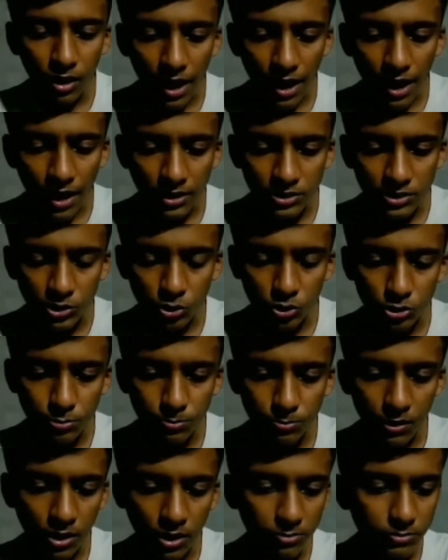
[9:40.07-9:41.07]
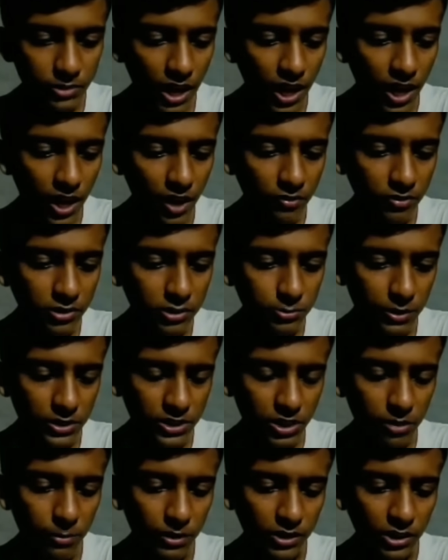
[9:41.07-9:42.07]
angiosperms have special
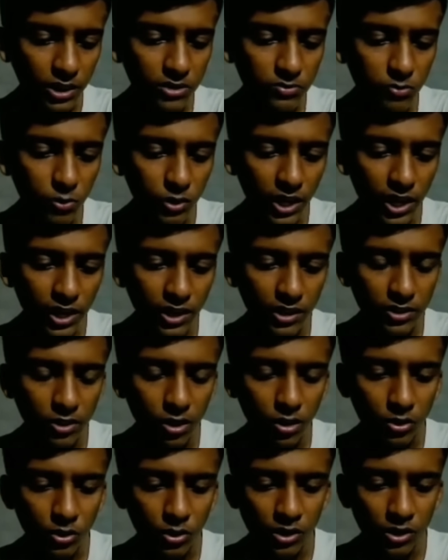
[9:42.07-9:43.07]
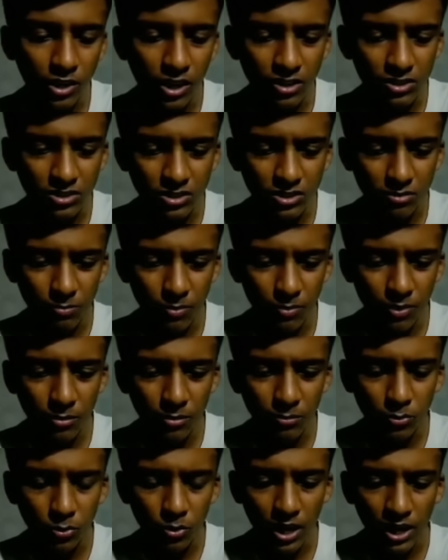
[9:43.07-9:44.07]
methods for carrying their sperm
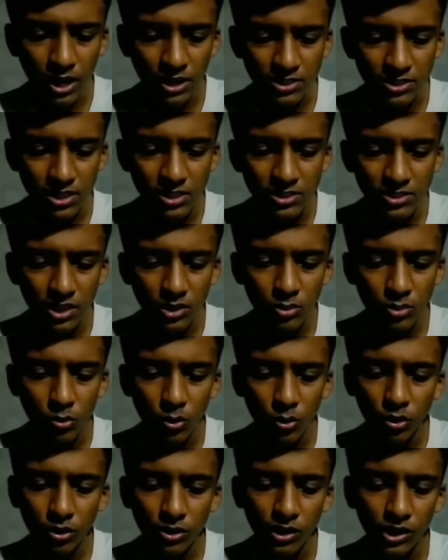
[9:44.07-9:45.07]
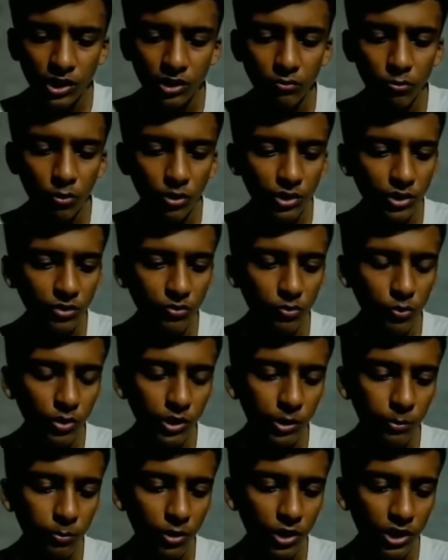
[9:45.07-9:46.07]
to egg cells. They do not need water for
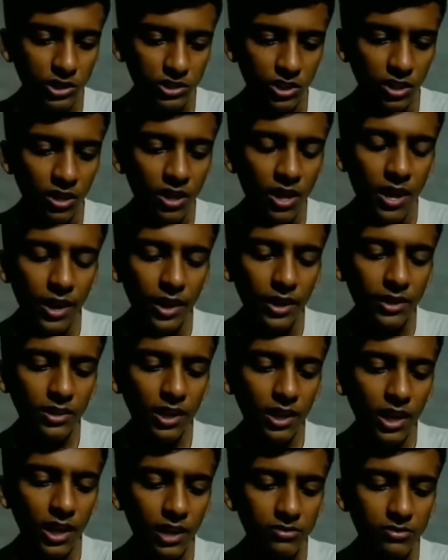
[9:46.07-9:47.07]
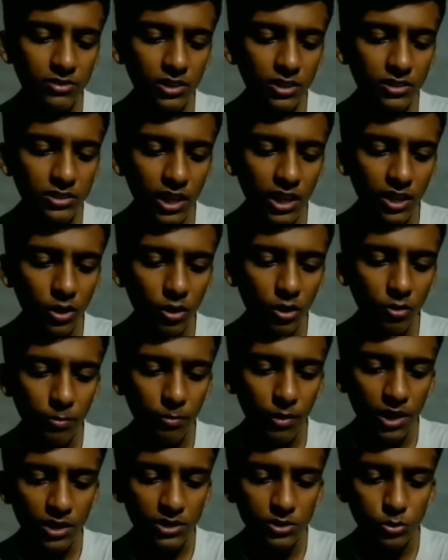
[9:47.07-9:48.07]
reproduction. In the life cycle of
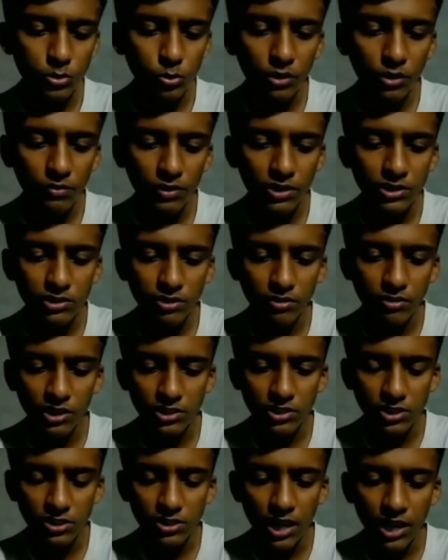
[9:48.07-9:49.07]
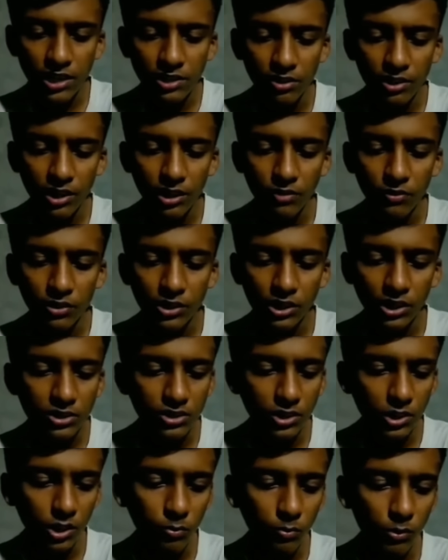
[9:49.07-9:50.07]
plants, two different generations alternate with each
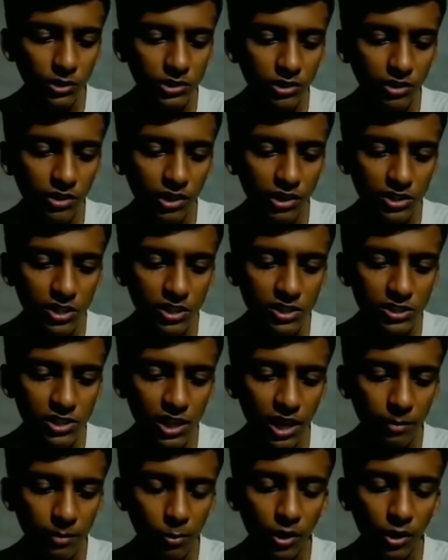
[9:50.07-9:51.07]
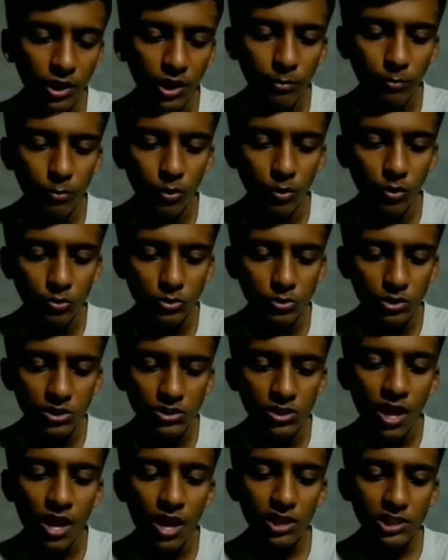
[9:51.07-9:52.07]
other. One generation is diploid and produces
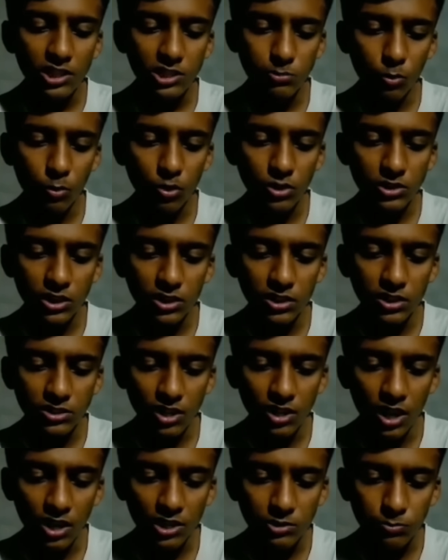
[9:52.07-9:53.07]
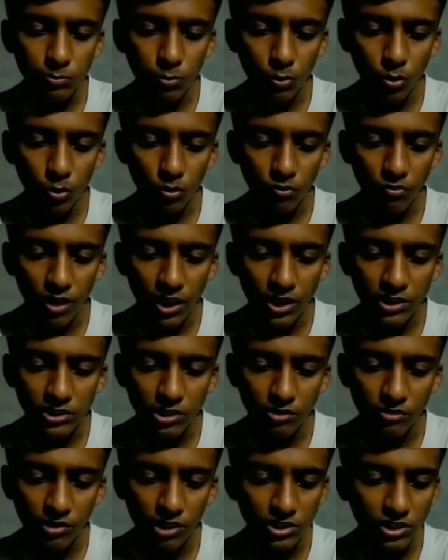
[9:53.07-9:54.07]
spores. It is called sporophyte
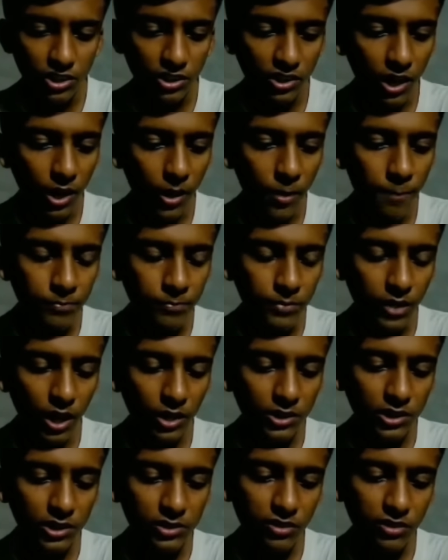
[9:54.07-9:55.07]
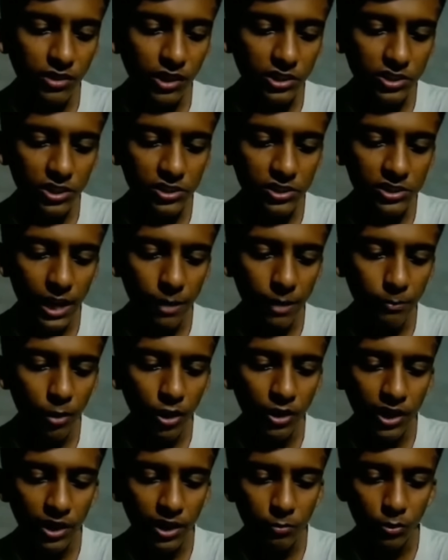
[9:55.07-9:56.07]
generation. The other generation is haploid
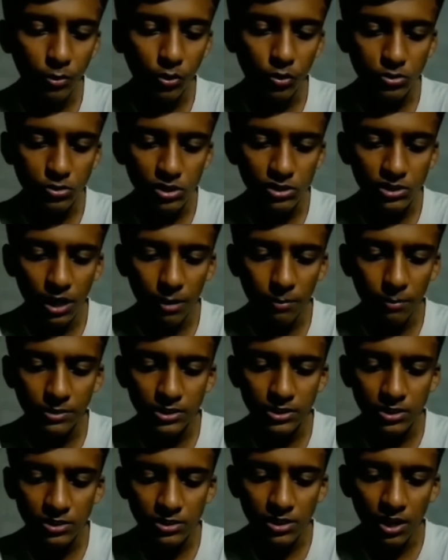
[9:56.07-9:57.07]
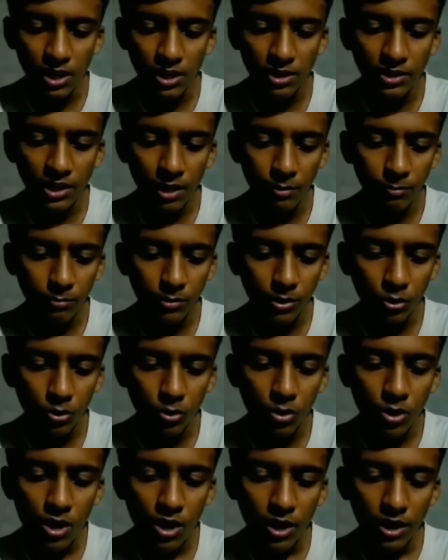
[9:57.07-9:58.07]
and produces gametes. It is called
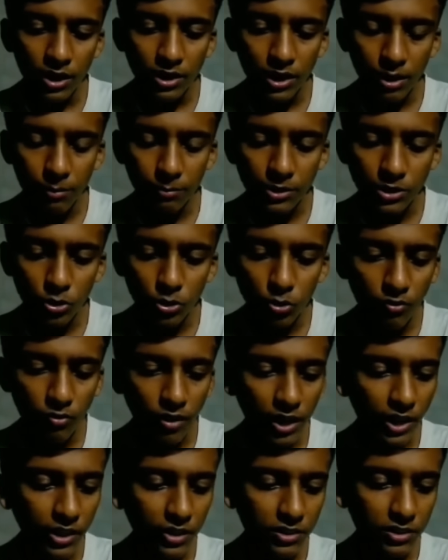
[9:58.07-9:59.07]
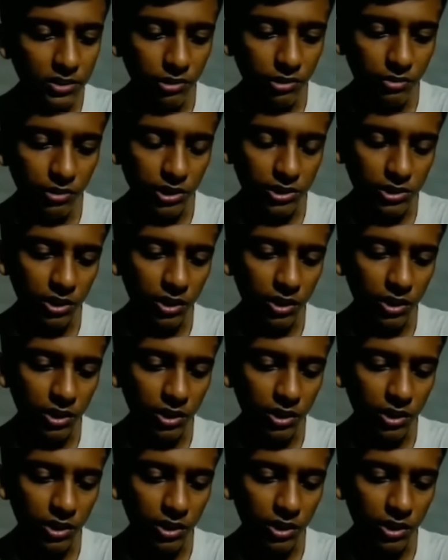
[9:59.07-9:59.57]
gametophyte generation.